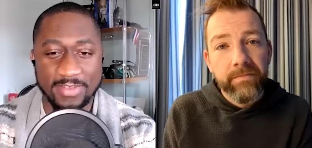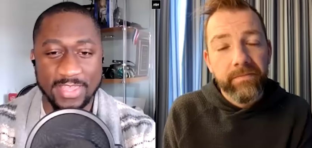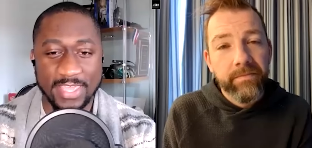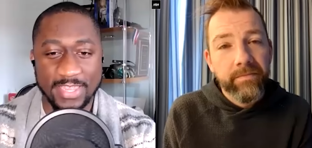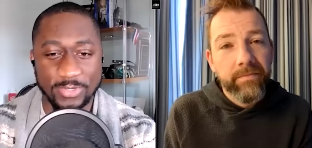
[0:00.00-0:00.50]

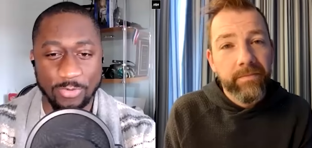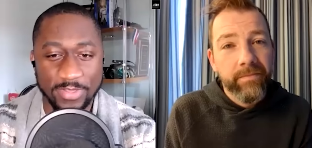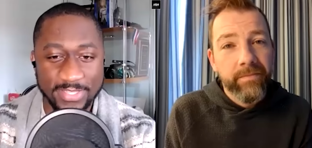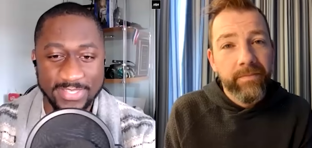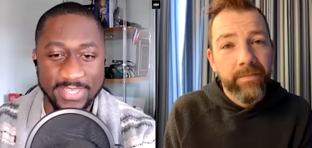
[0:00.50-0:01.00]
Speaker 1: like a
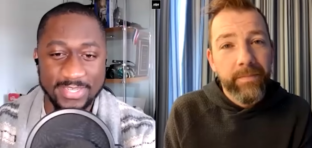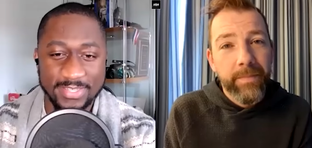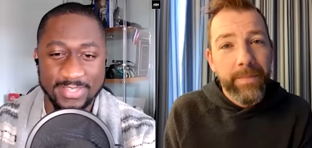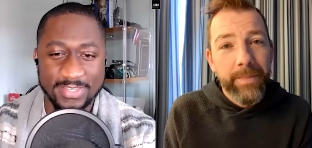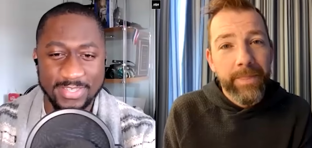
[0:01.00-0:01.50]
toilet seat.
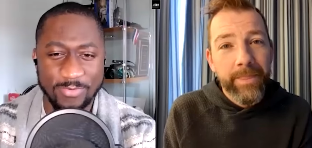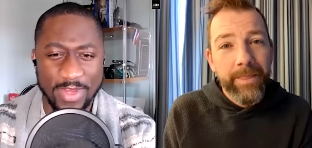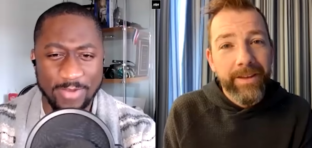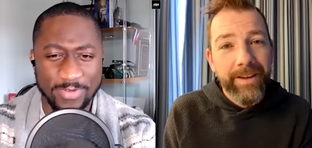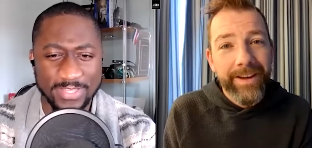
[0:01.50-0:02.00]
Is he
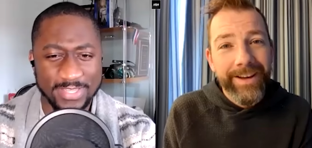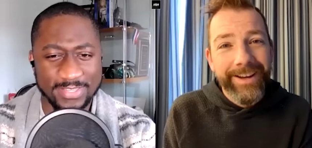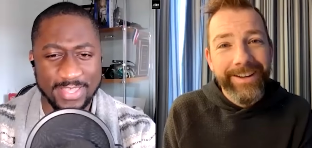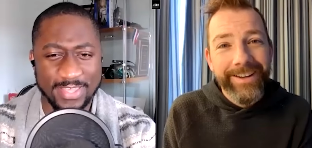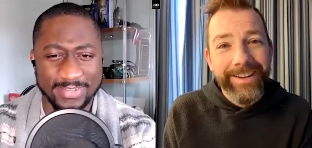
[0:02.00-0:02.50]
right when he says
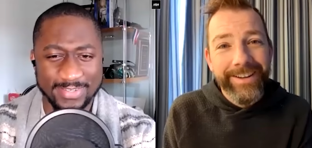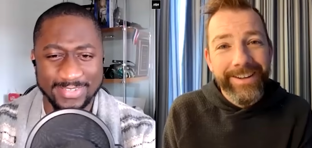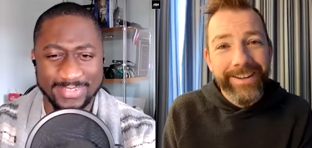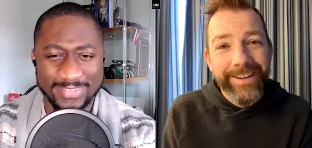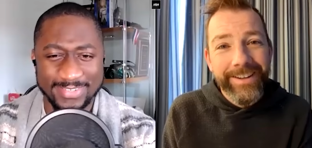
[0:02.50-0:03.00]
that?
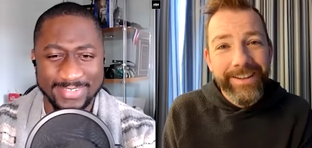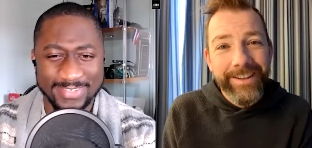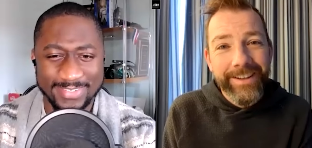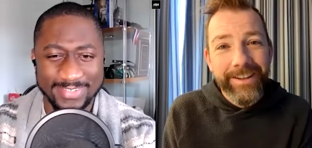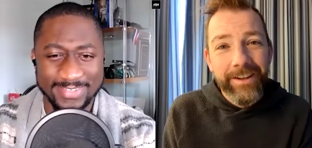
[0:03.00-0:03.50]

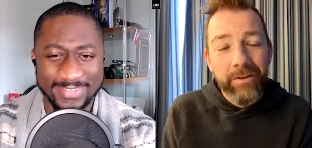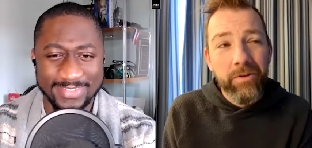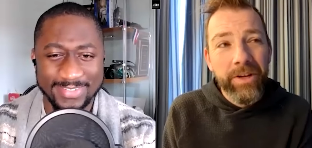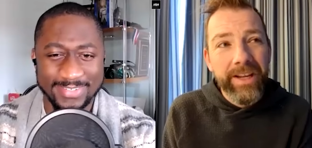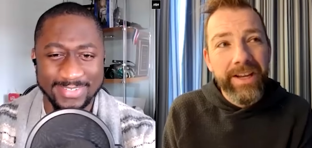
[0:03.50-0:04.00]

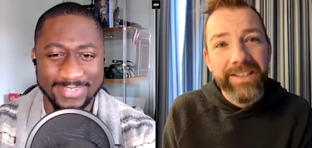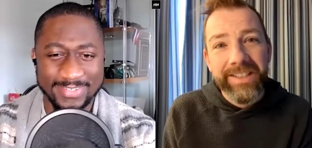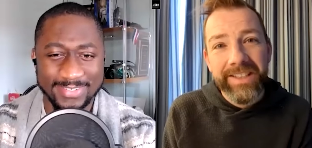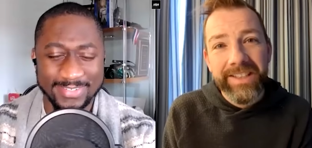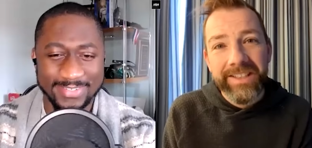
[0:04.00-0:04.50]
Speaker 2: Well, he is,
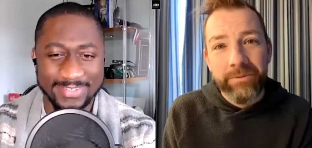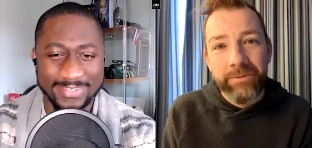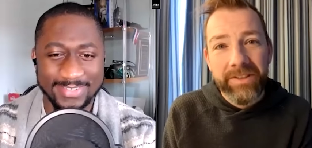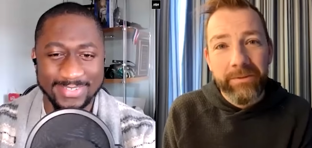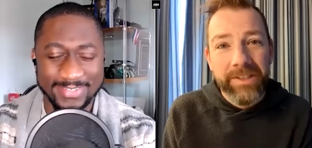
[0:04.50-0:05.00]
because it was they
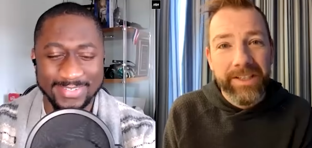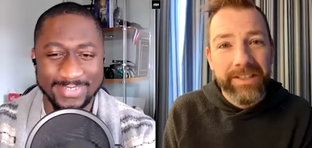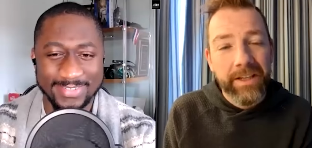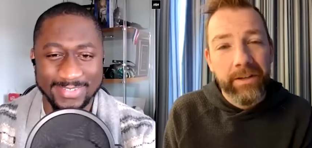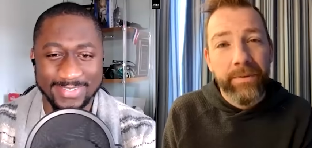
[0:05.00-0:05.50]
were sixteen
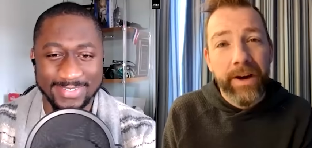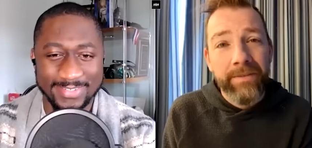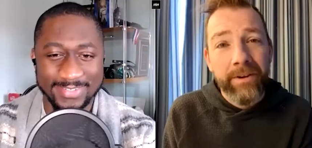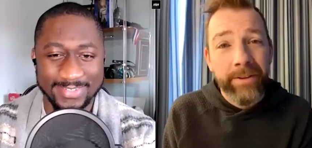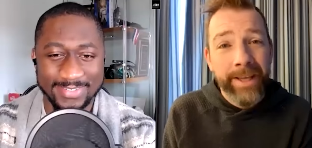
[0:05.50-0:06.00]
and five
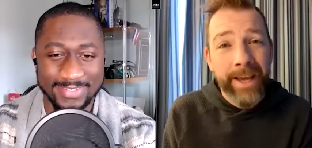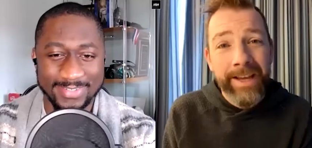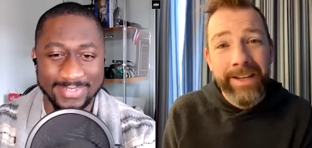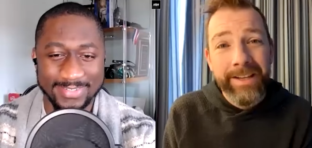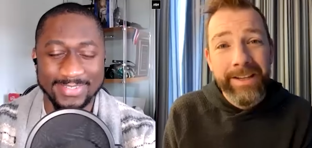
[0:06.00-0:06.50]
out of the
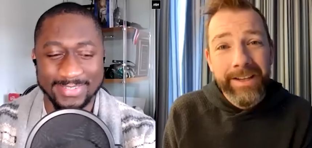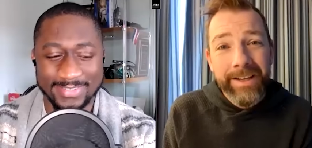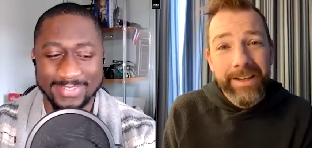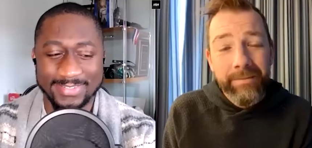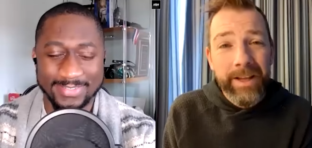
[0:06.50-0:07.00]
gate.
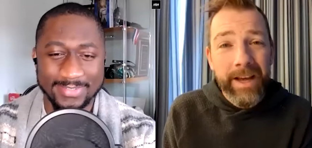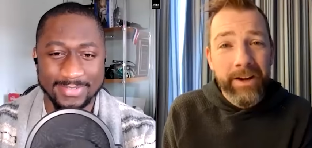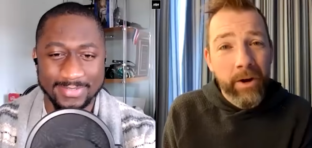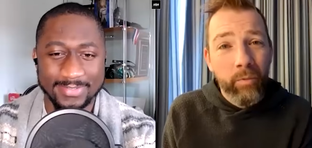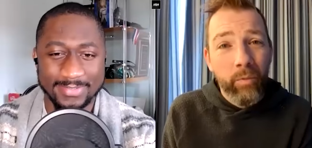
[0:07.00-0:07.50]
I mean, they had an
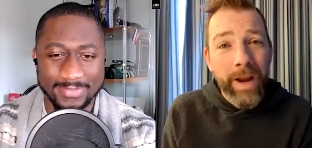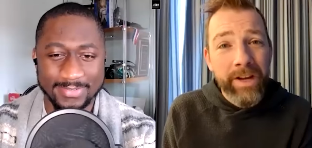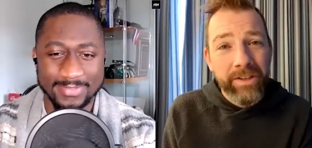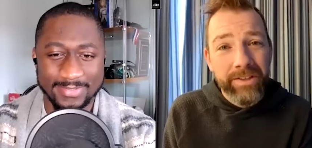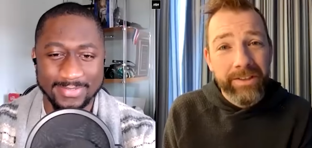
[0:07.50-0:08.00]

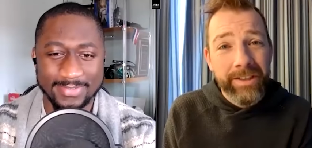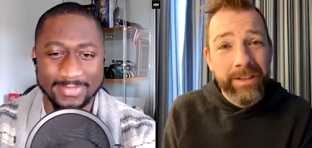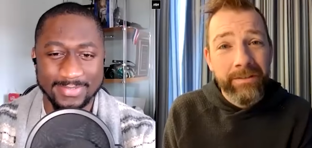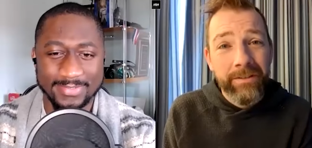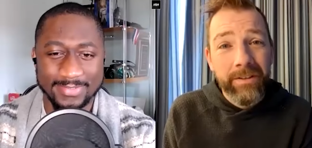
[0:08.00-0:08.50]

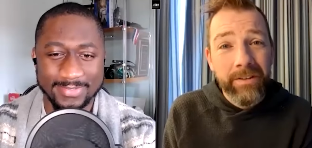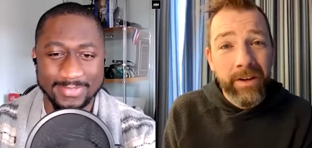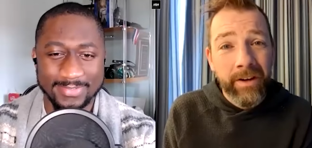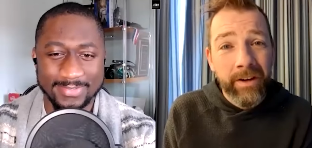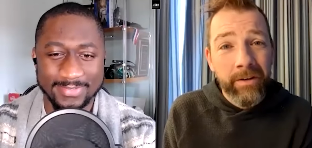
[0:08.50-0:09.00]
outrageously
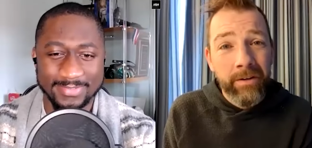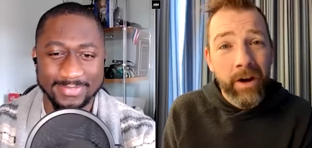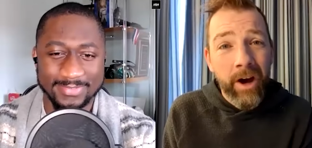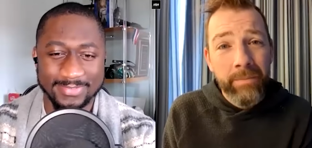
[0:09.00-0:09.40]
uh, hot